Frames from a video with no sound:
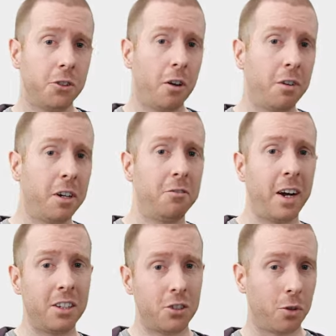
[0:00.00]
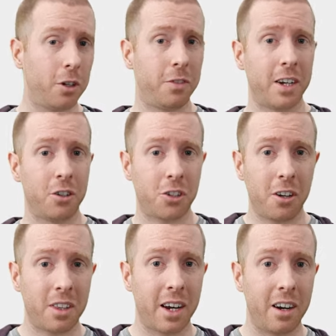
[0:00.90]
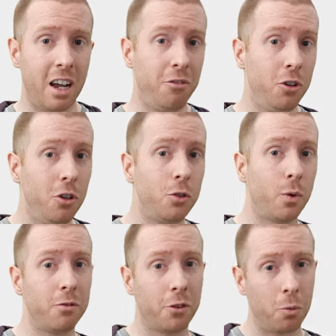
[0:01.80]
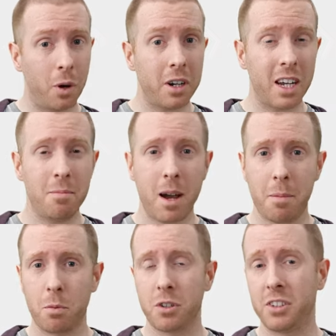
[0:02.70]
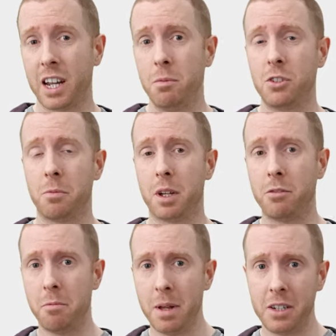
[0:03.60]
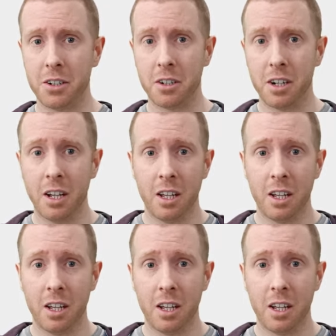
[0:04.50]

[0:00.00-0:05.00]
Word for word: software-defined storage vendors out there. If you use one for work, it might be worth sticking with something familiar.